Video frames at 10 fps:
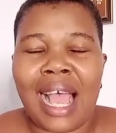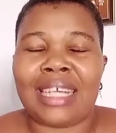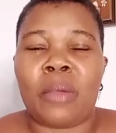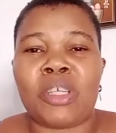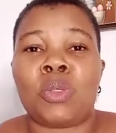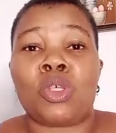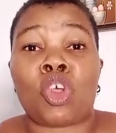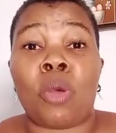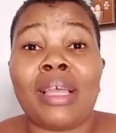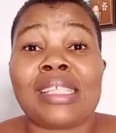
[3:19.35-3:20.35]
And then when she
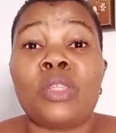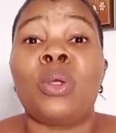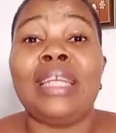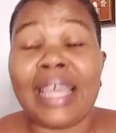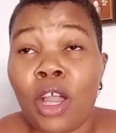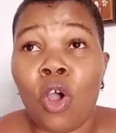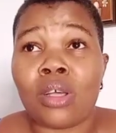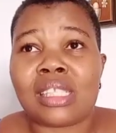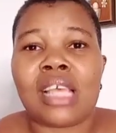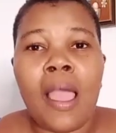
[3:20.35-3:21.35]
was commenting on
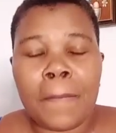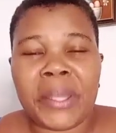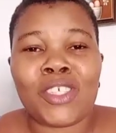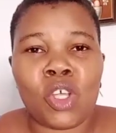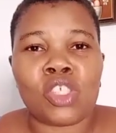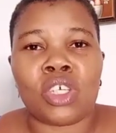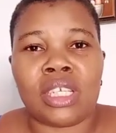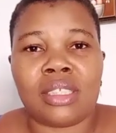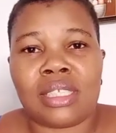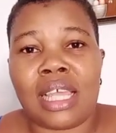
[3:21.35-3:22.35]
Lakon's pictures
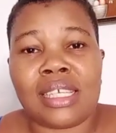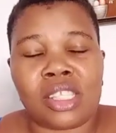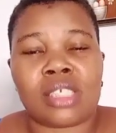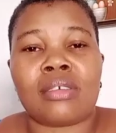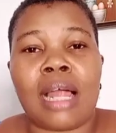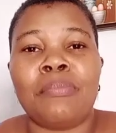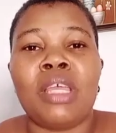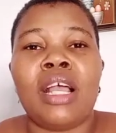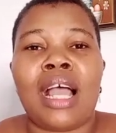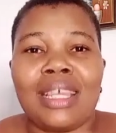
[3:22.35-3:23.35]
on Instagram,